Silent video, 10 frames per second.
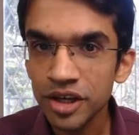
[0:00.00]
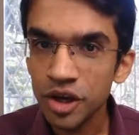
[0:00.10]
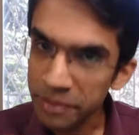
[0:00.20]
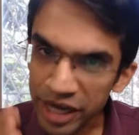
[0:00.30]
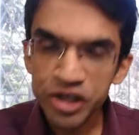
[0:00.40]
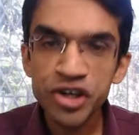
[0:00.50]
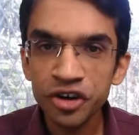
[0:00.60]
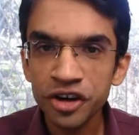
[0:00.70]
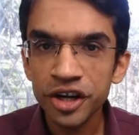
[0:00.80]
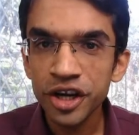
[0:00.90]
Make
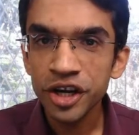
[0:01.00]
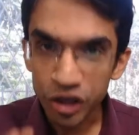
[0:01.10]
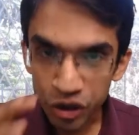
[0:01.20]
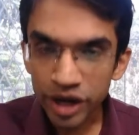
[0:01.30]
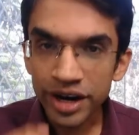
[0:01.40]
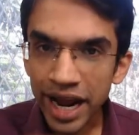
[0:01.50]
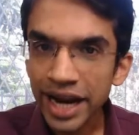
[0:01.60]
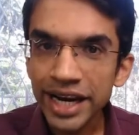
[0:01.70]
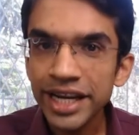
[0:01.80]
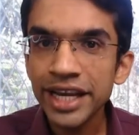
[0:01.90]
sure you are
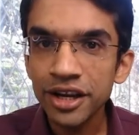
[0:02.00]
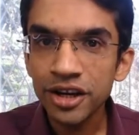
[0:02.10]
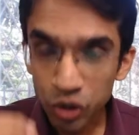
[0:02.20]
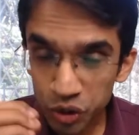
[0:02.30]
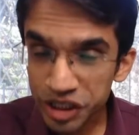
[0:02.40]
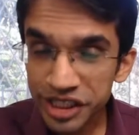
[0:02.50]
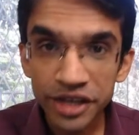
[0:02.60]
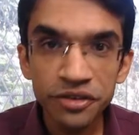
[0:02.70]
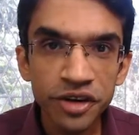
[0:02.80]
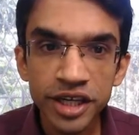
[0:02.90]
writing those
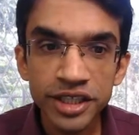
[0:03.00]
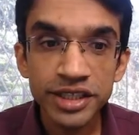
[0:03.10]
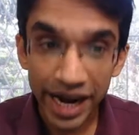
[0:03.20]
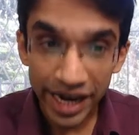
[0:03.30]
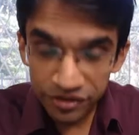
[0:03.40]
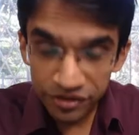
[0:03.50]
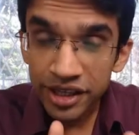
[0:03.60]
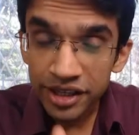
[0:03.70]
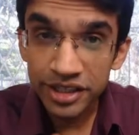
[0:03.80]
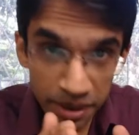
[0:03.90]
keywords, and if
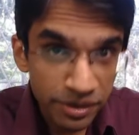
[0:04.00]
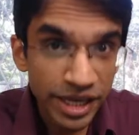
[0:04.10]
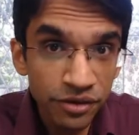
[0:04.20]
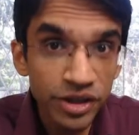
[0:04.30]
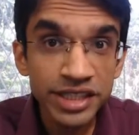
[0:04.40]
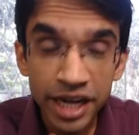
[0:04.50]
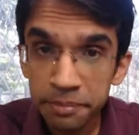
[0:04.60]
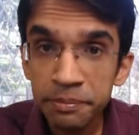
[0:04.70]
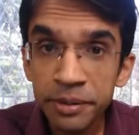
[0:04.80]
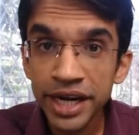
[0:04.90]
some keywords are
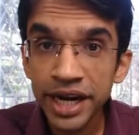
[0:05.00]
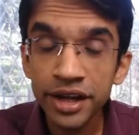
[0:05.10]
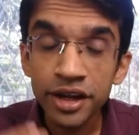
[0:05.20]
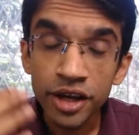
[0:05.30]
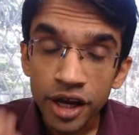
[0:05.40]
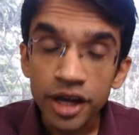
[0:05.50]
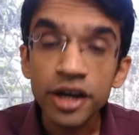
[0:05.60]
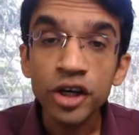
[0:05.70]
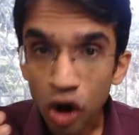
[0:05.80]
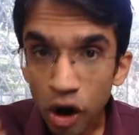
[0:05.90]
repeated,
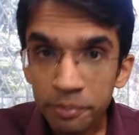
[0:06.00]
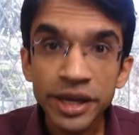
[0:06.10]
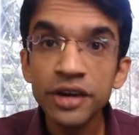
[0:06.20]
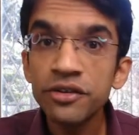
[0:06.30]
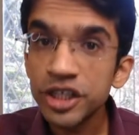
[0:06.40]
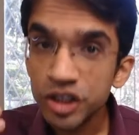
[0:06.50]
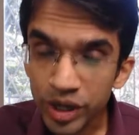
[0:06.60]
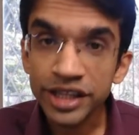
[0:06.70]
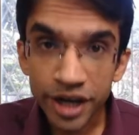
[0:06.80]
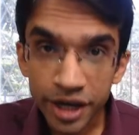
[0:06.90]
top keywords you
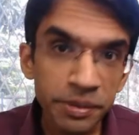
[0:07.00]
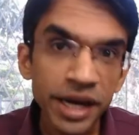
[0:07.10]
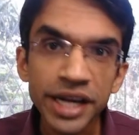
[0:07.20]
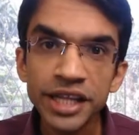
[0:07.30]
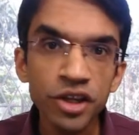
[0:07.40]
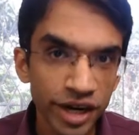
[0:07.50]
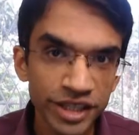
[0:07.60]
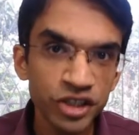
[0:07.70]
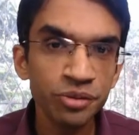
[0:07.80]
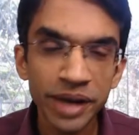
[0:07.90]
can repeat in your
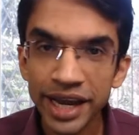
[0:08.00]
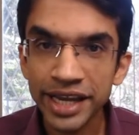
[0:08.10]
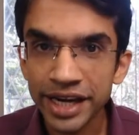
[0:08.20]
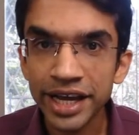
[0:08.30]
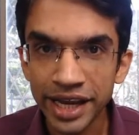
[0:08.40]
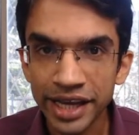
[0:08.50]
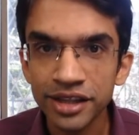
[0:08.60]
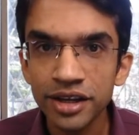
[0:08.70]
resume again and again.